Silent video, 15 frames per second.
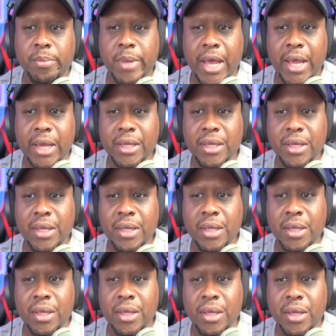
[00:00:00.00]
bag,
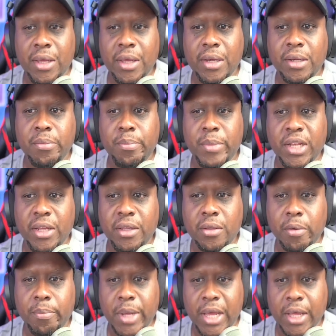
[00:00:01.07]
hidden beneath
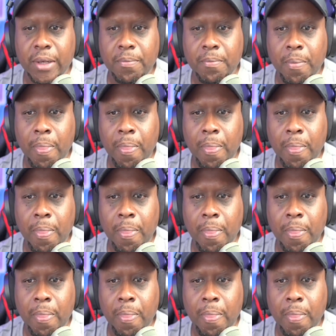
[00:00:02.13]
her bed.